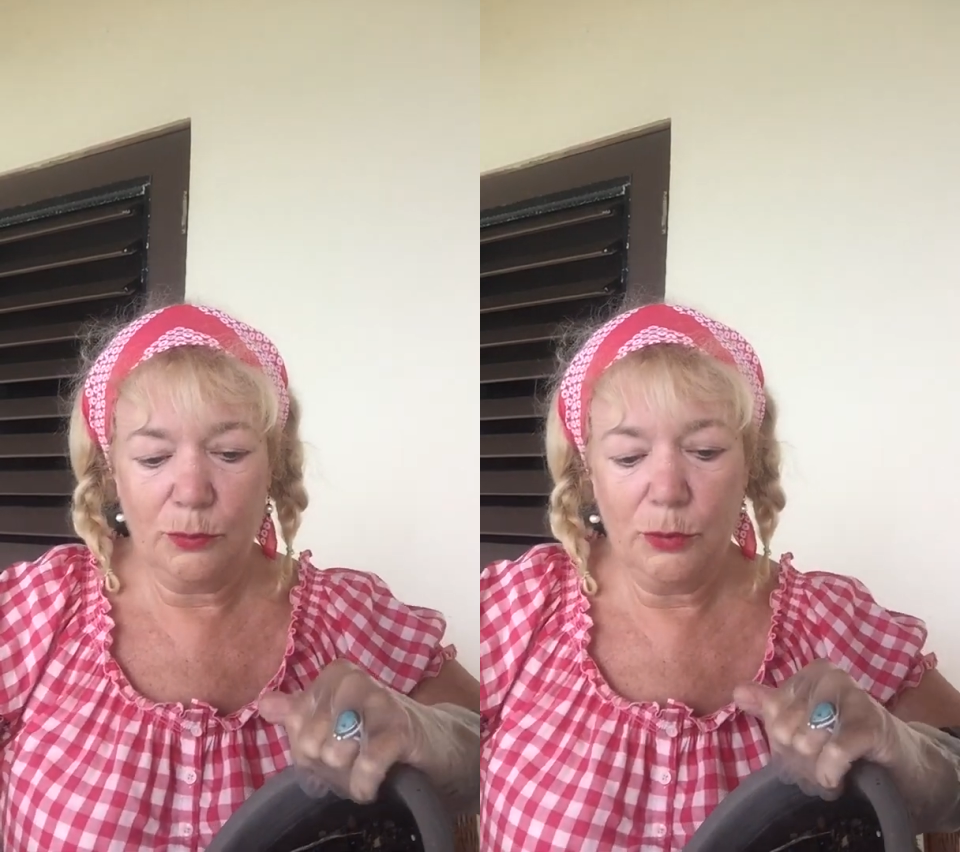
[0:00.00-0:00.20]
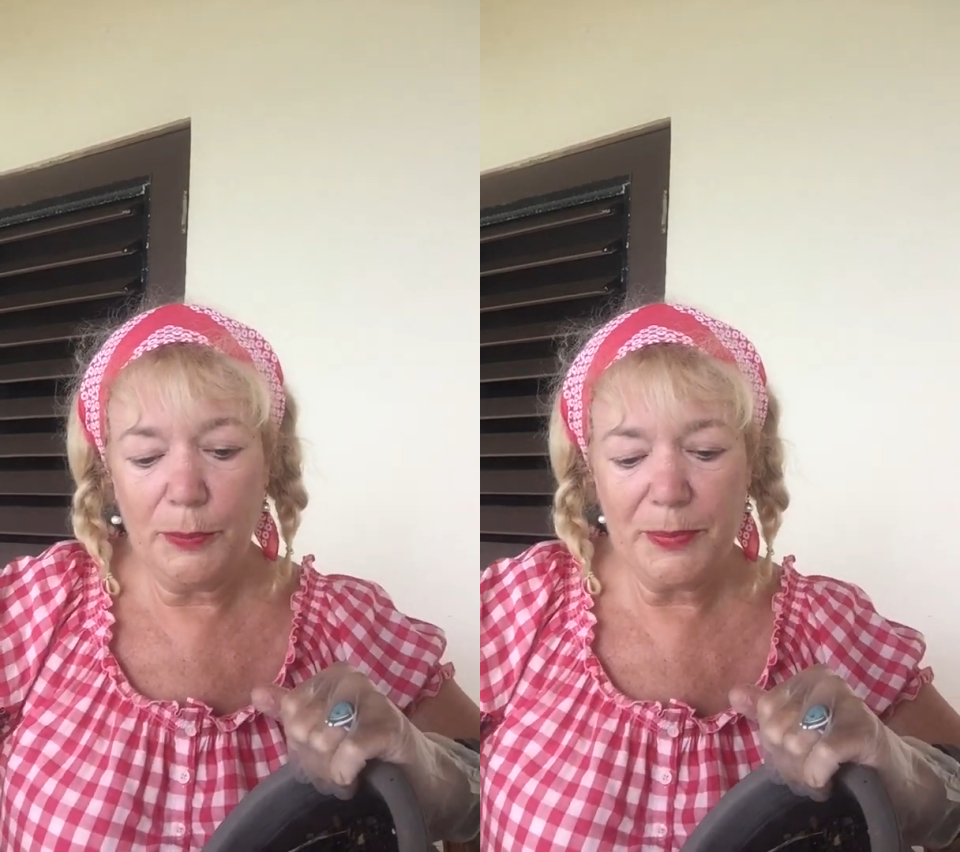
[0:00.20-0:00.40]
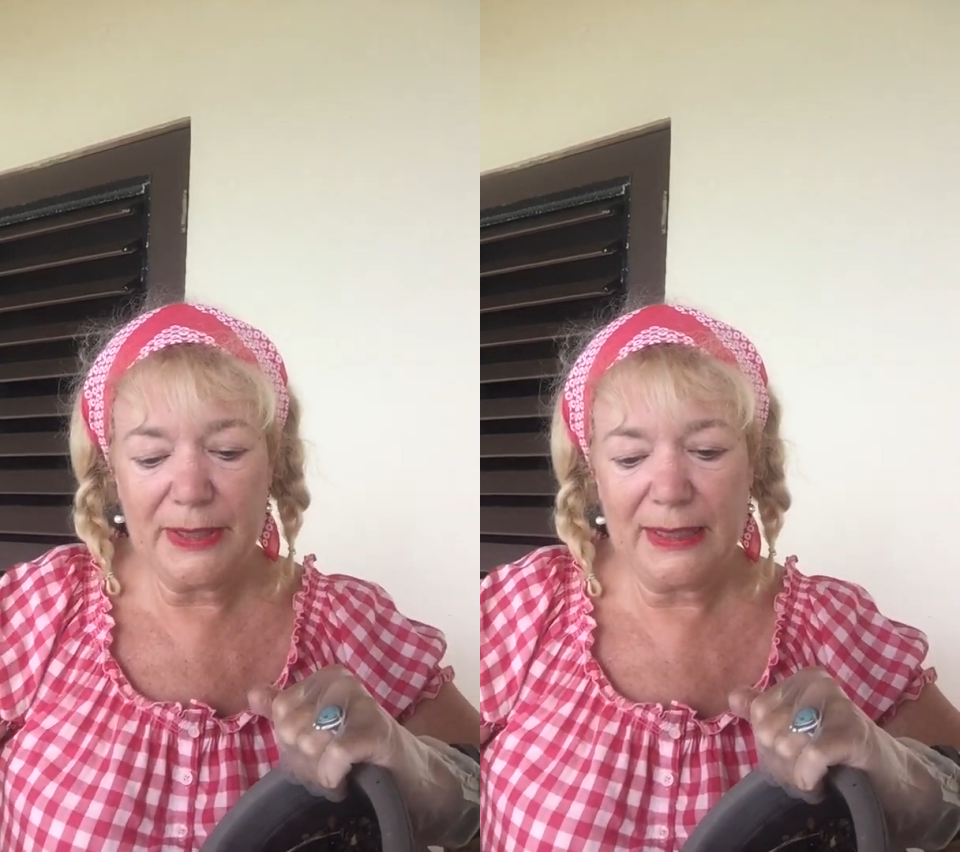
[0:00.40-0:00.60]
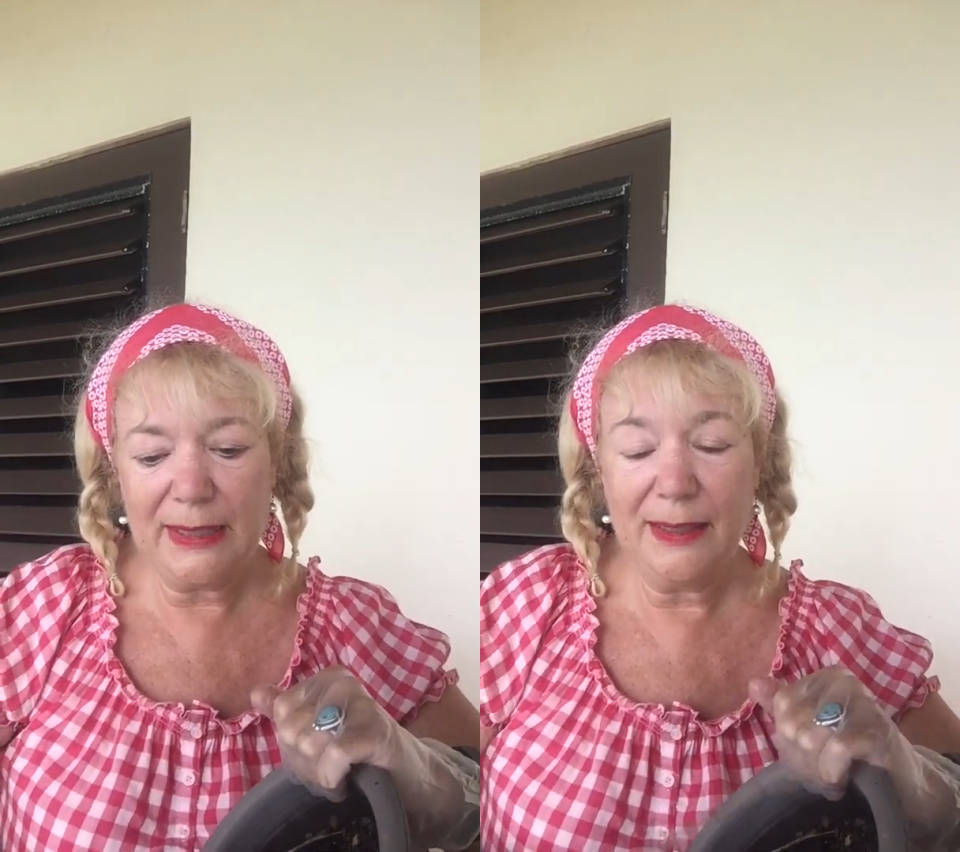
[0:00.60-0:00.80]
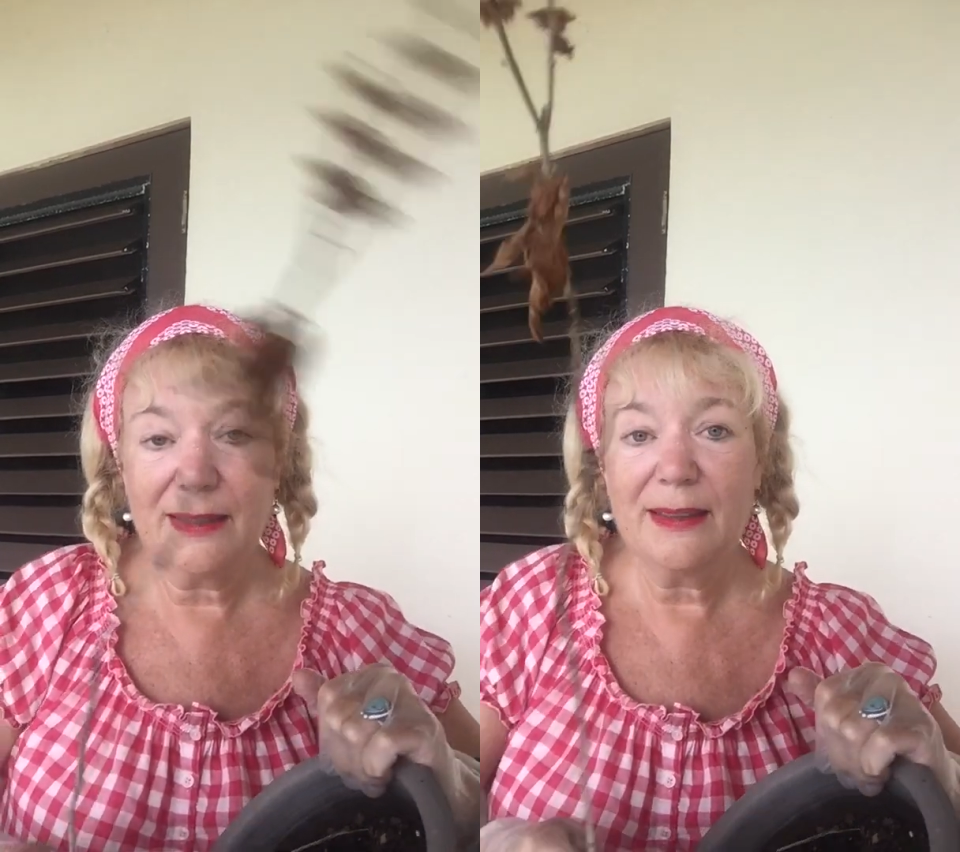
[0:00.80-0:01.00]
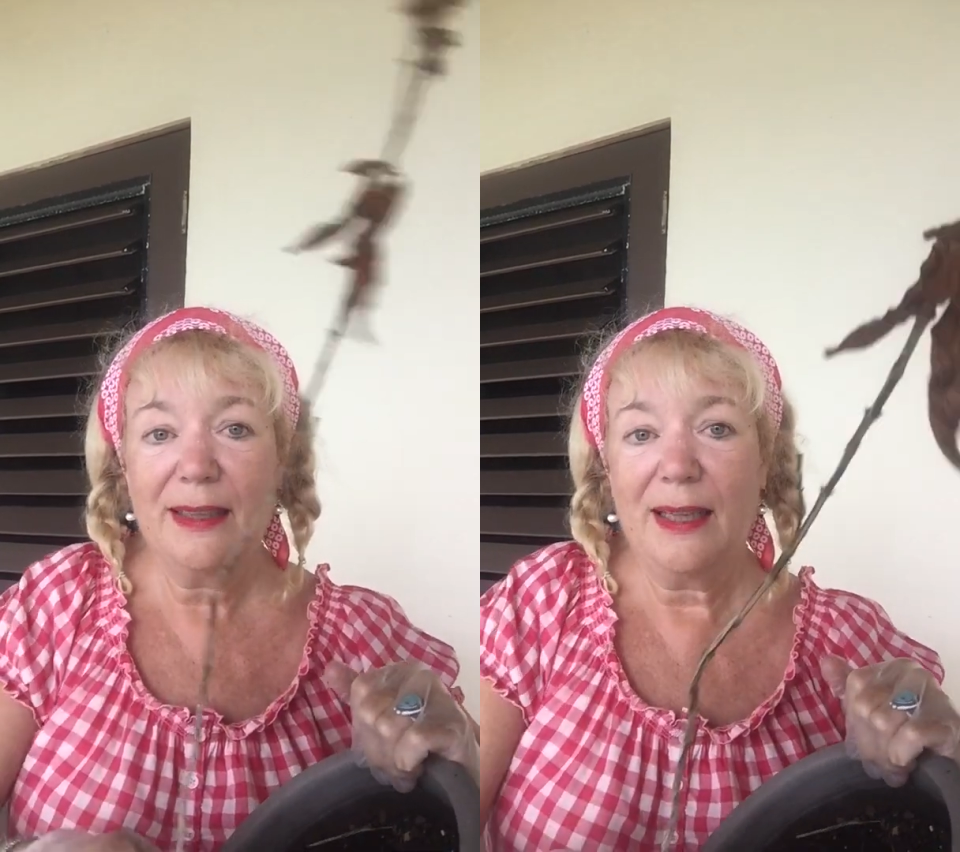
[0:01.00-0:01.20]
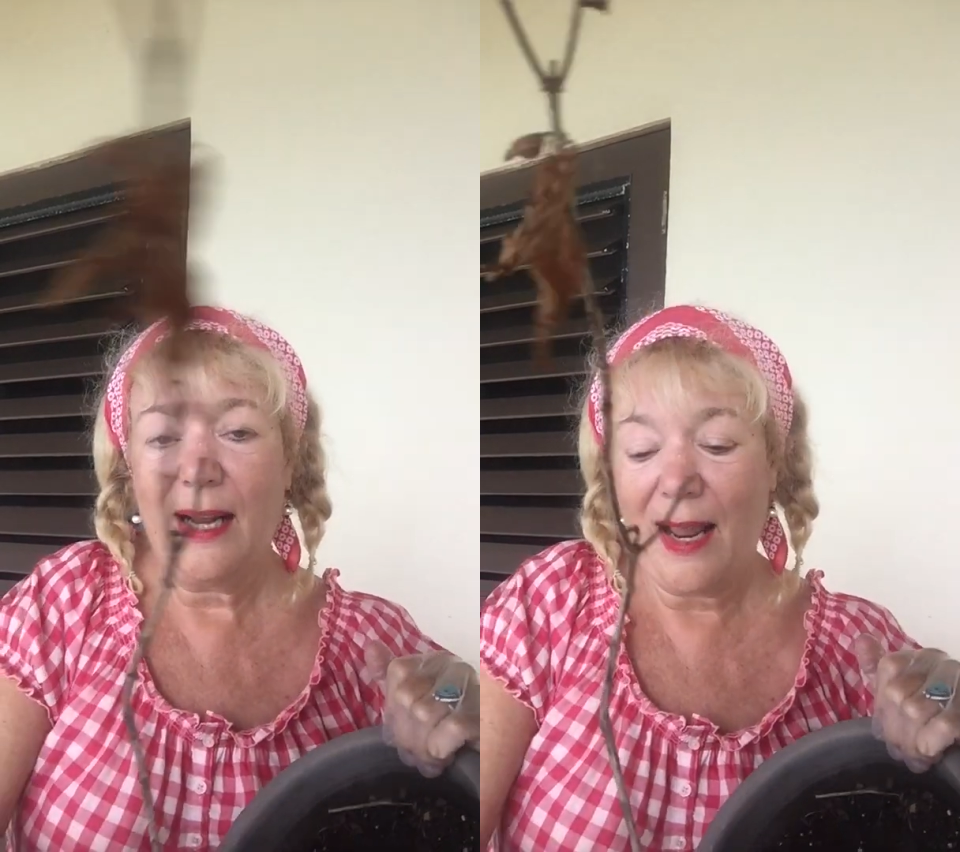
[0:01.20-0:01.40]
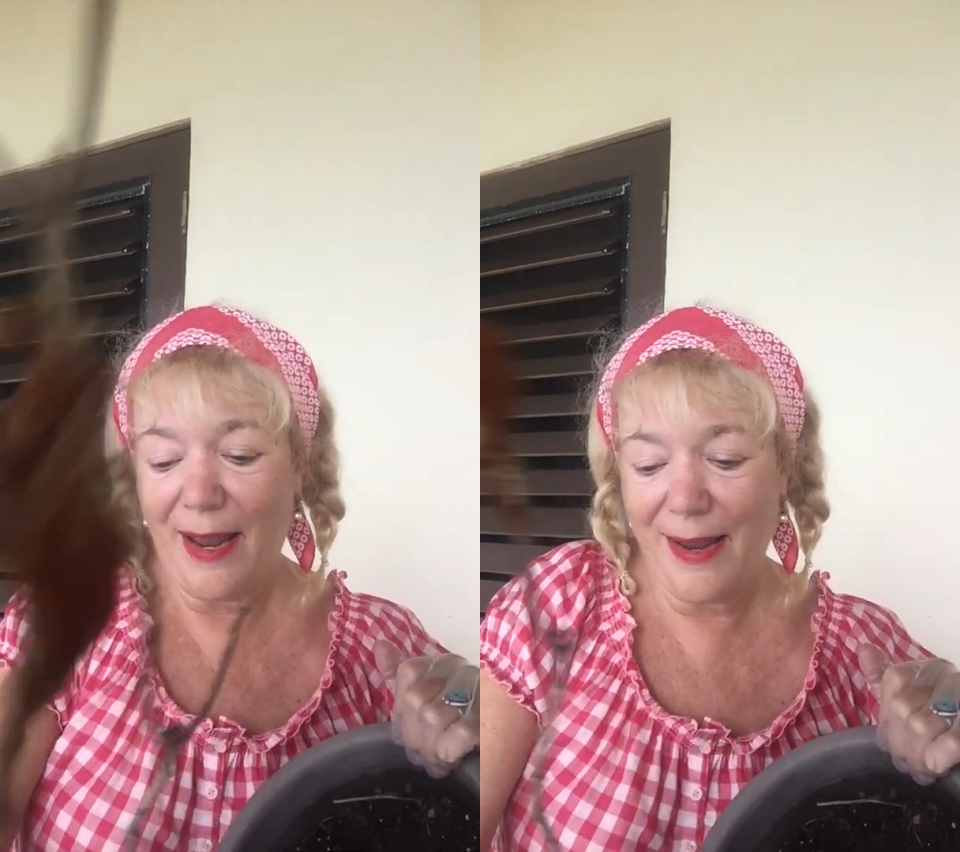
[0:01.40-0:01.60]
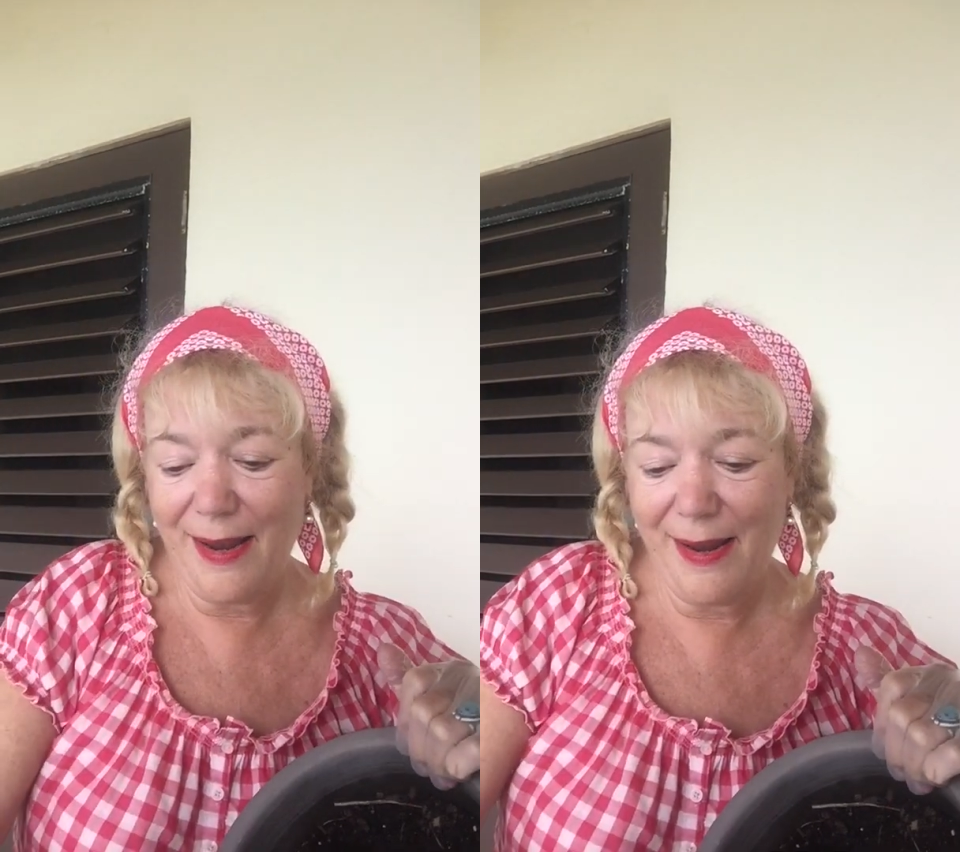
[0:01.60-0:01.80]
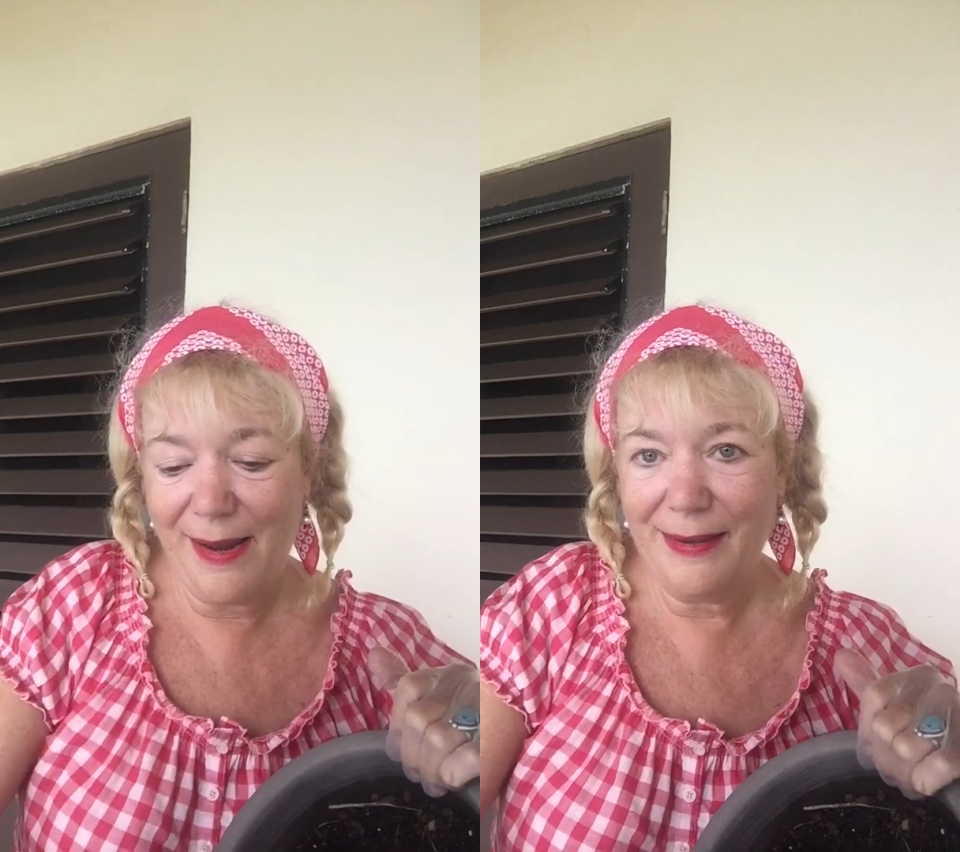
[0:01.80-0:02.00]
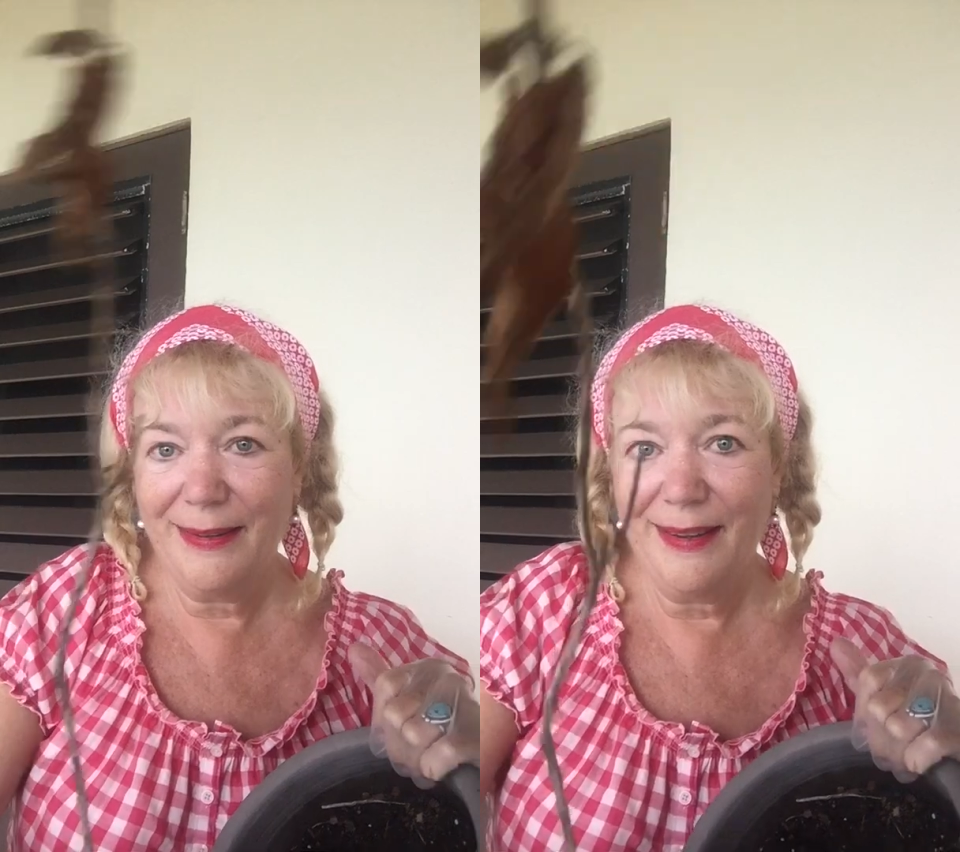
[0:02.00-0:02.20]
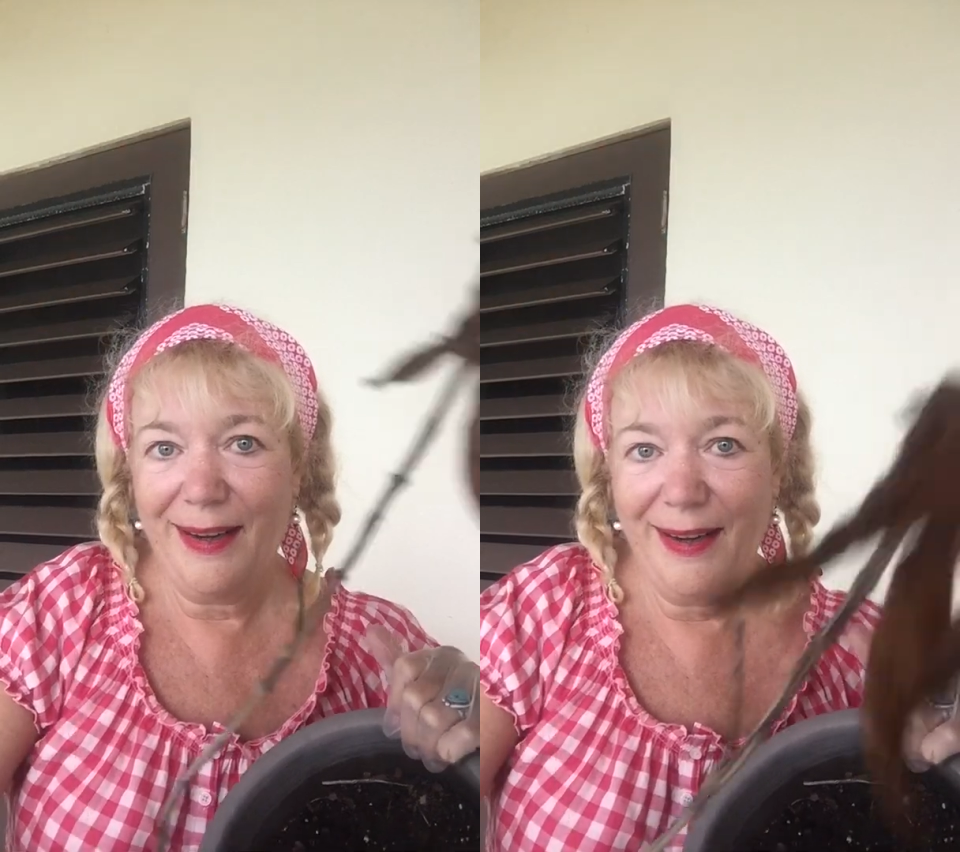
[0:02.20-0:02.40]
whoopsie, and